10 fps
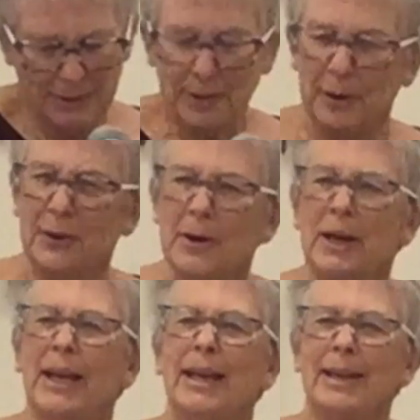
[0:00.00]
So
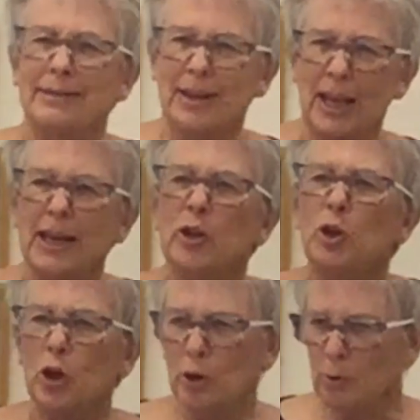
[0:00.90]
it
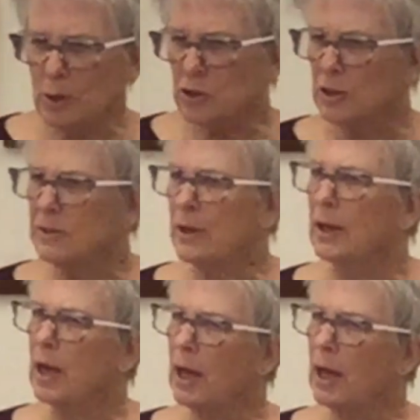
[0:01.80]
encourages a